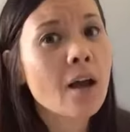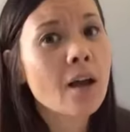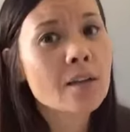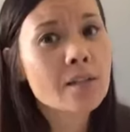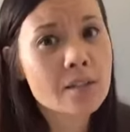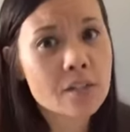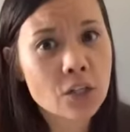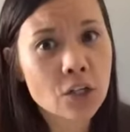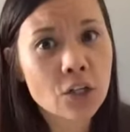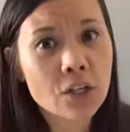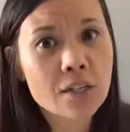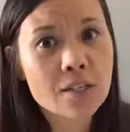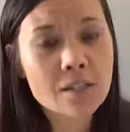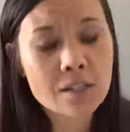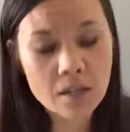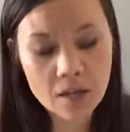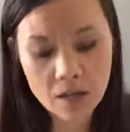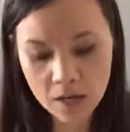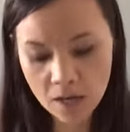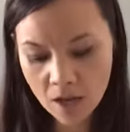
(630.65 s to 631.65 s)

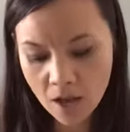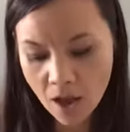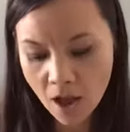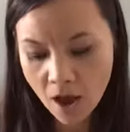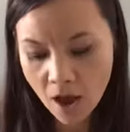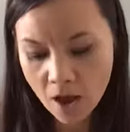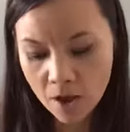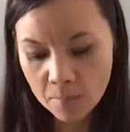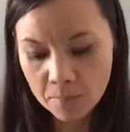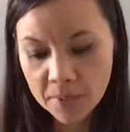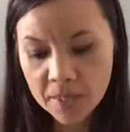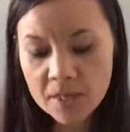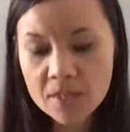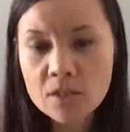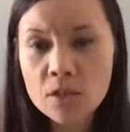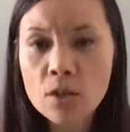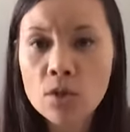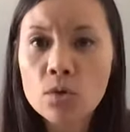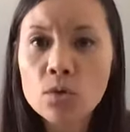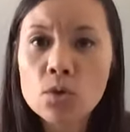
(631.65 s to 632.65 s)
Seriously, because
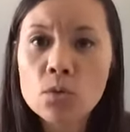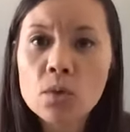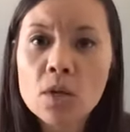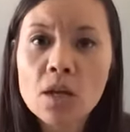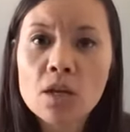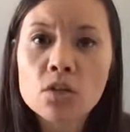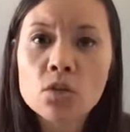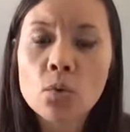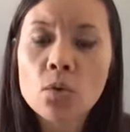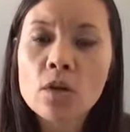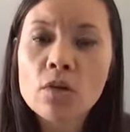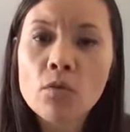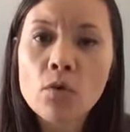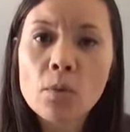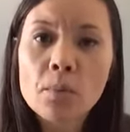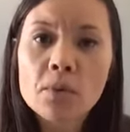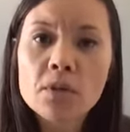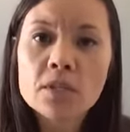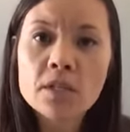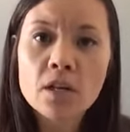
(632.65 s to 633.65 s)
though you get
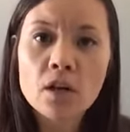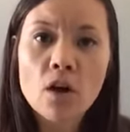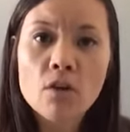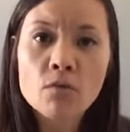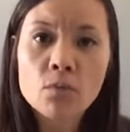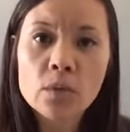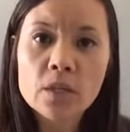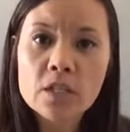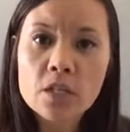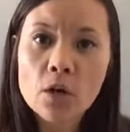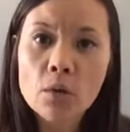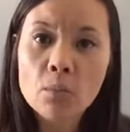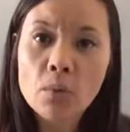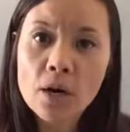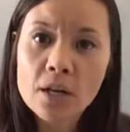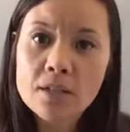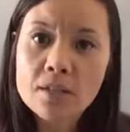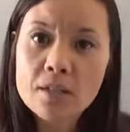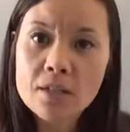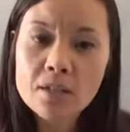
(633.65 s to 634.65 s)
24% off retail
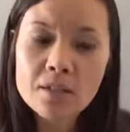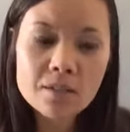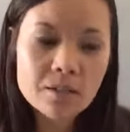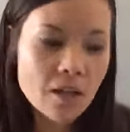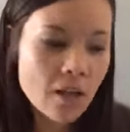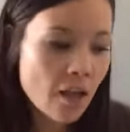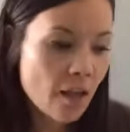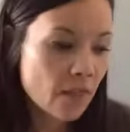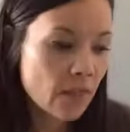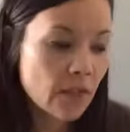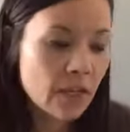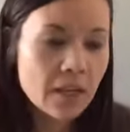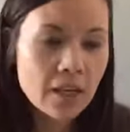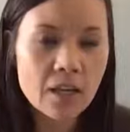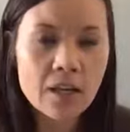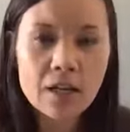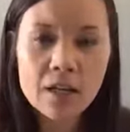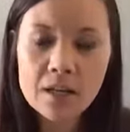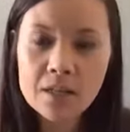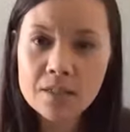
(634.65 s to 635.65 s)
prices, the
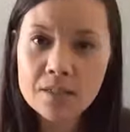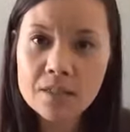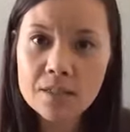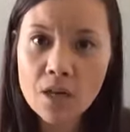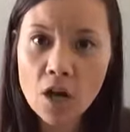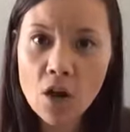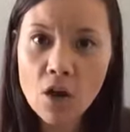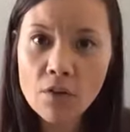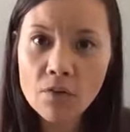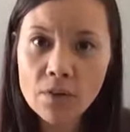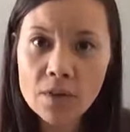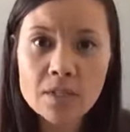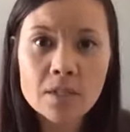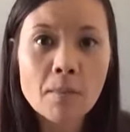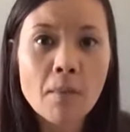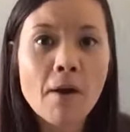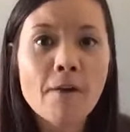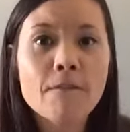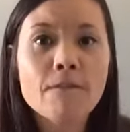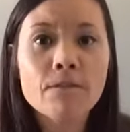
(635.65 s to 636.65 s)
kit itself is
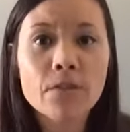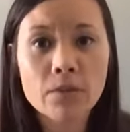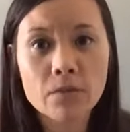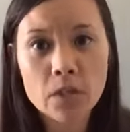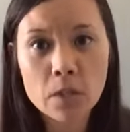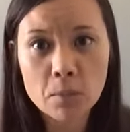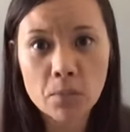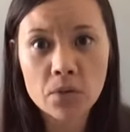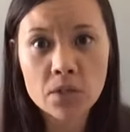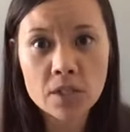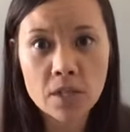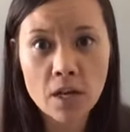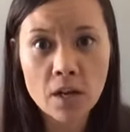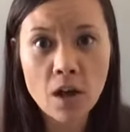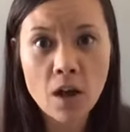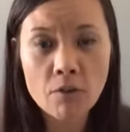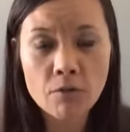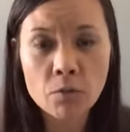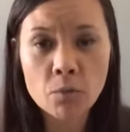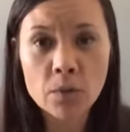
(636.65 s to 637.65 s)
about 50%
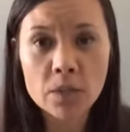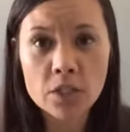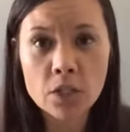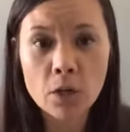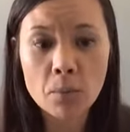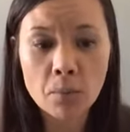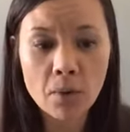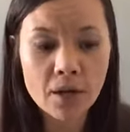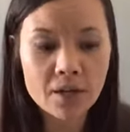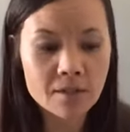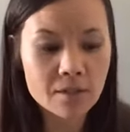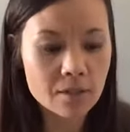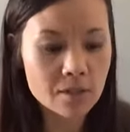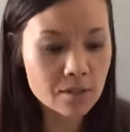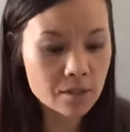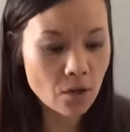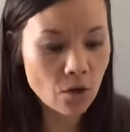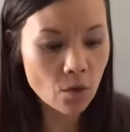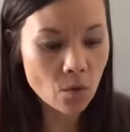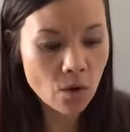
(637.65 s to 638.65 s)
off retail prices.
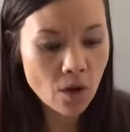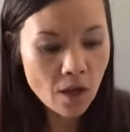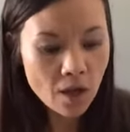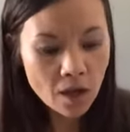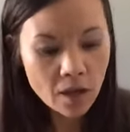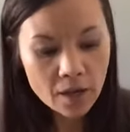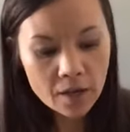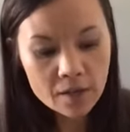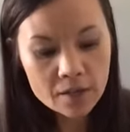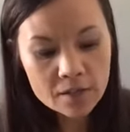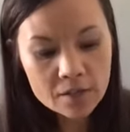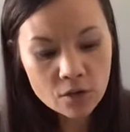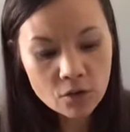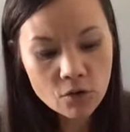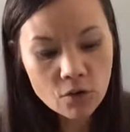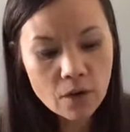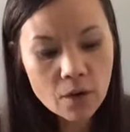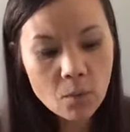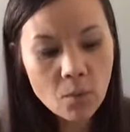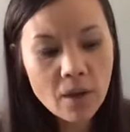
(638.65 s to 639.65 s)
So it is a
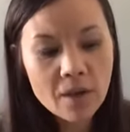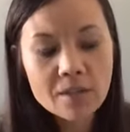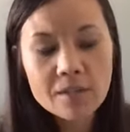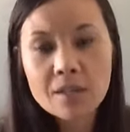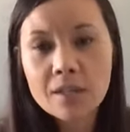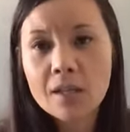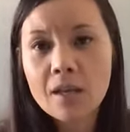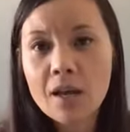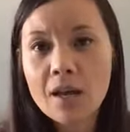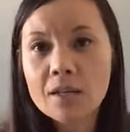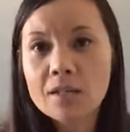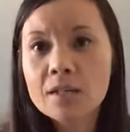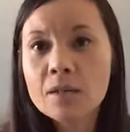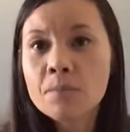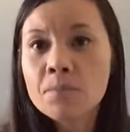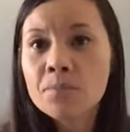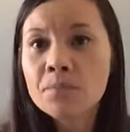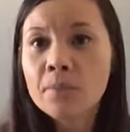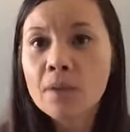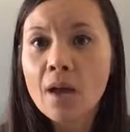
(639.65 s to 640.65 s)
great way to get
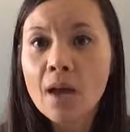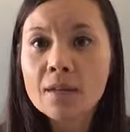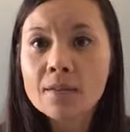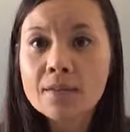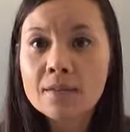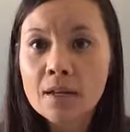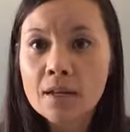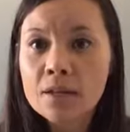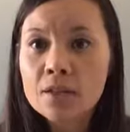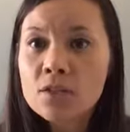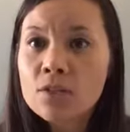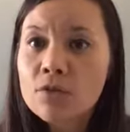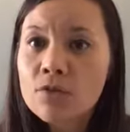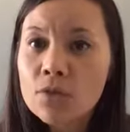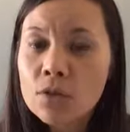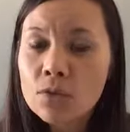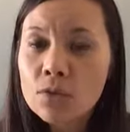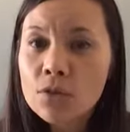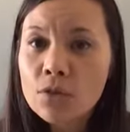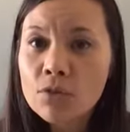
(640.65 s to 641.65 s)
a second
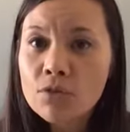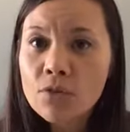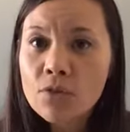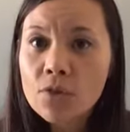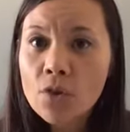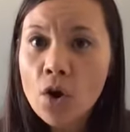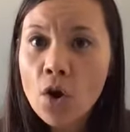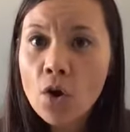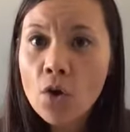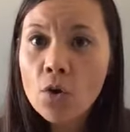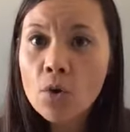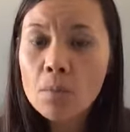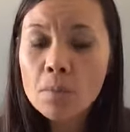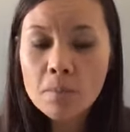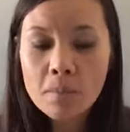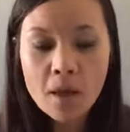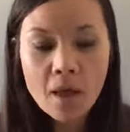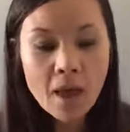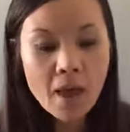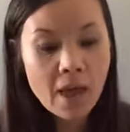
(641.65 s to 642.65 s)
diffuser for the home.
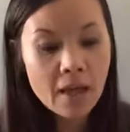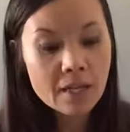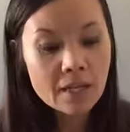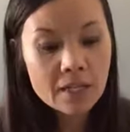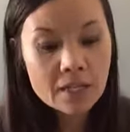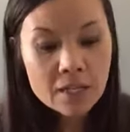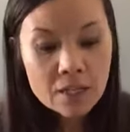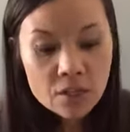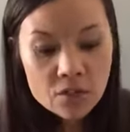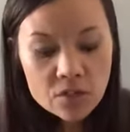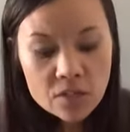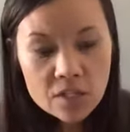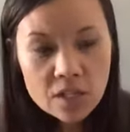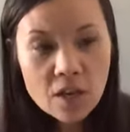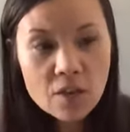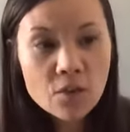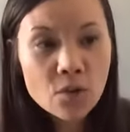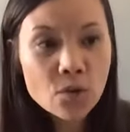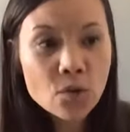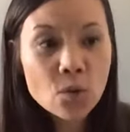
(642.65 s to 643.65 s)
And here's the
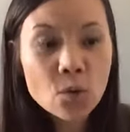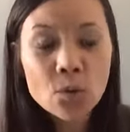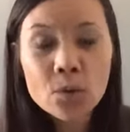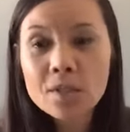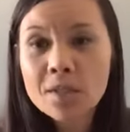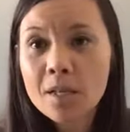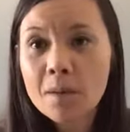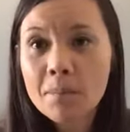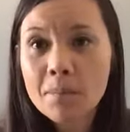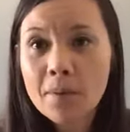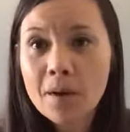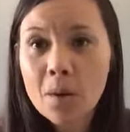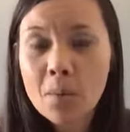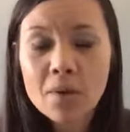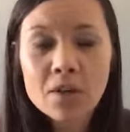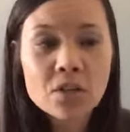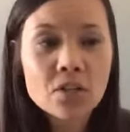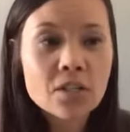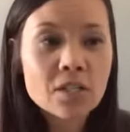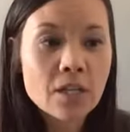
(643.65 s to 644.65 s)
other cool tip that I want
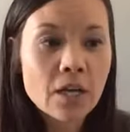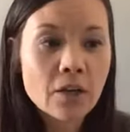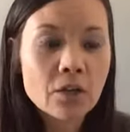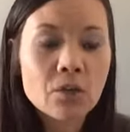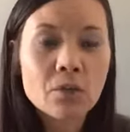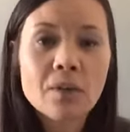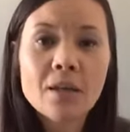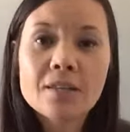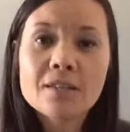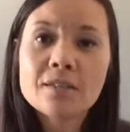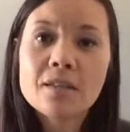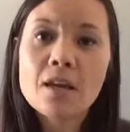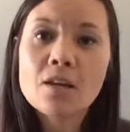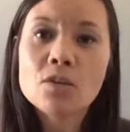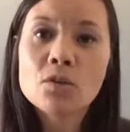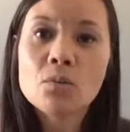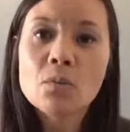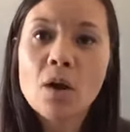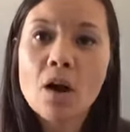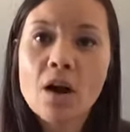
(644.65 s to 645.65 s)
to just tell you. Let's say
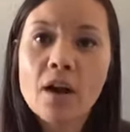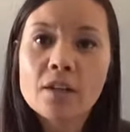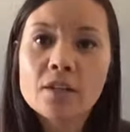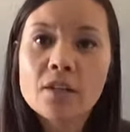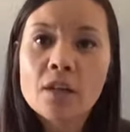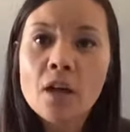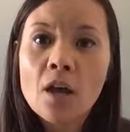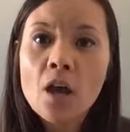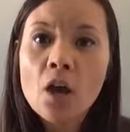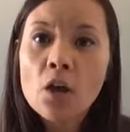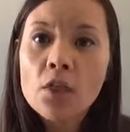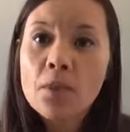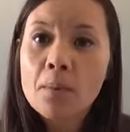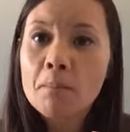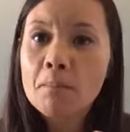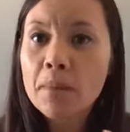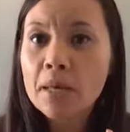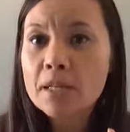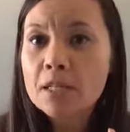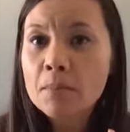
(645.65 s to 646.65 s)
you got the
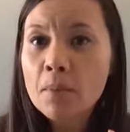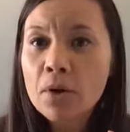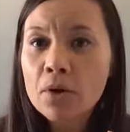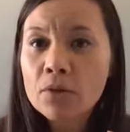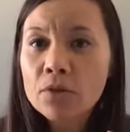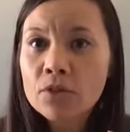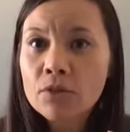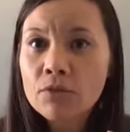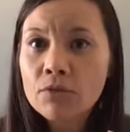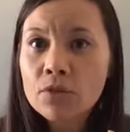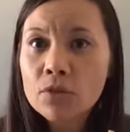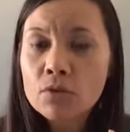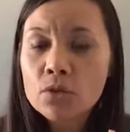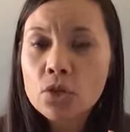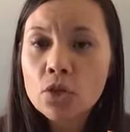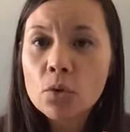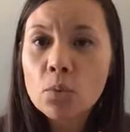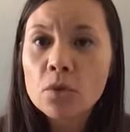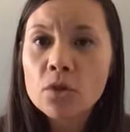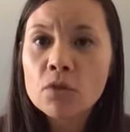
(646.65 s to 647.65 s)
base model
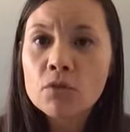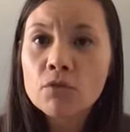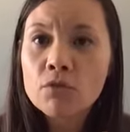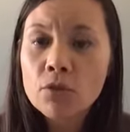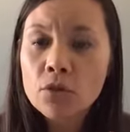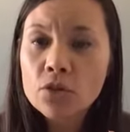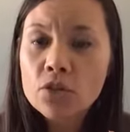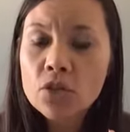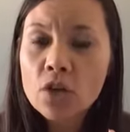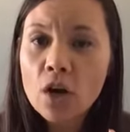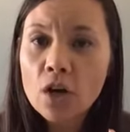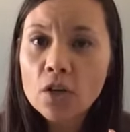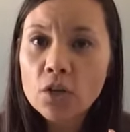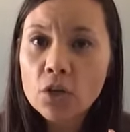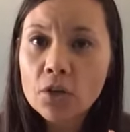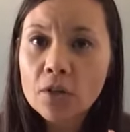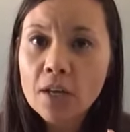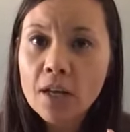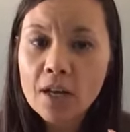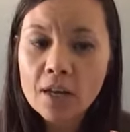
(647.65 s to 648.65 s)
diffuser when you first got your
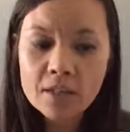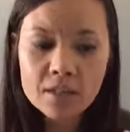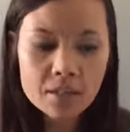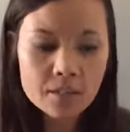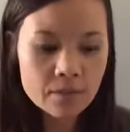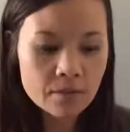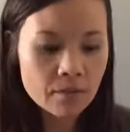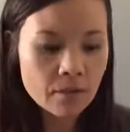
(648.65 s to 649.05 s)
kit.